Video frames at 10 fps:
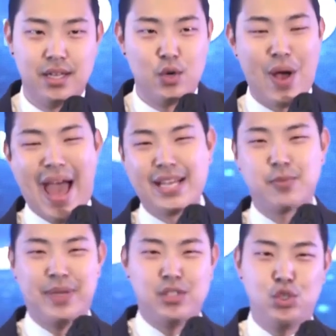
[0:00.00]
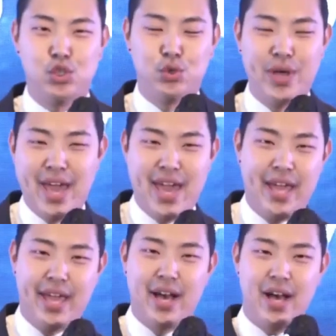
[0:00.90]
who asked me to do
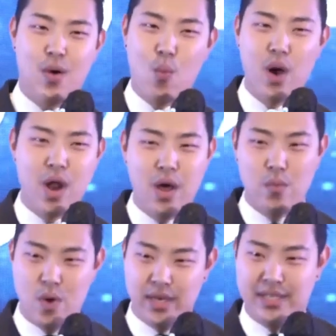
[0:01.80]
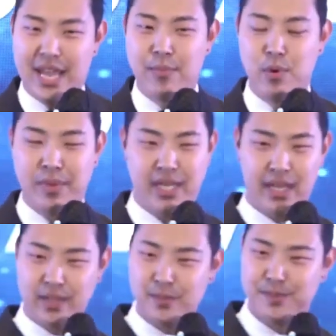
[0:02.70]
a one-on-one table
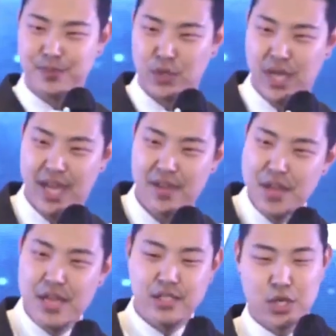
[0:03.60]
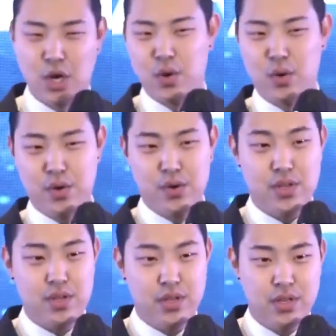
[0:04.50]
meeting, okay? So
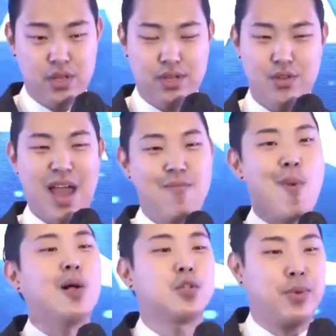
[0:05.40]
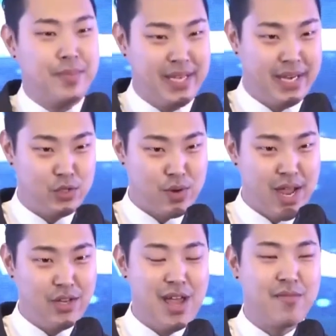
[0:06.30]
You have multiple meetings,
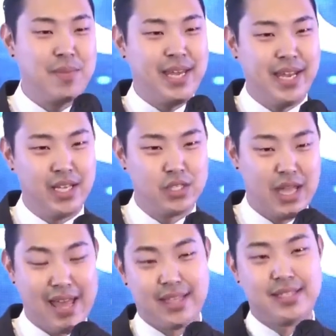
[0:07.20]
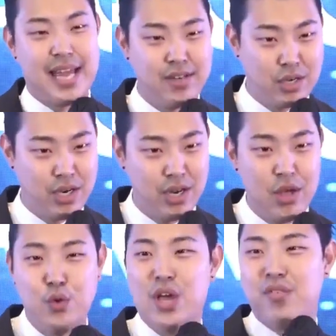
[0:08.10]
right? You have meetings at the center.
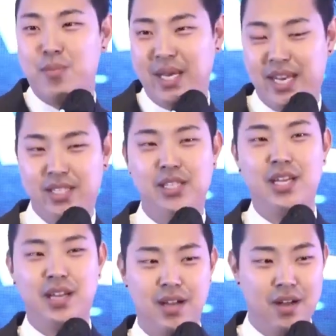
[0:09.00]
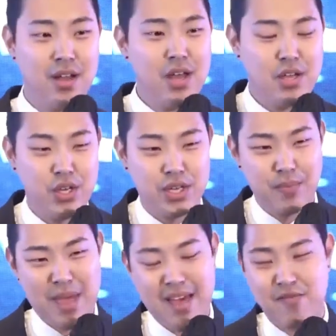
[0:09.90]
You have meetings here. You
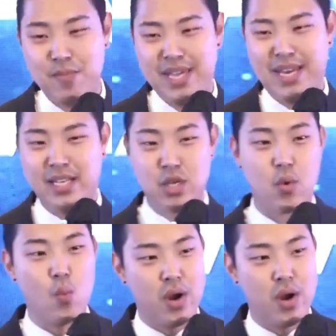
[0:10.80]
can have meetings on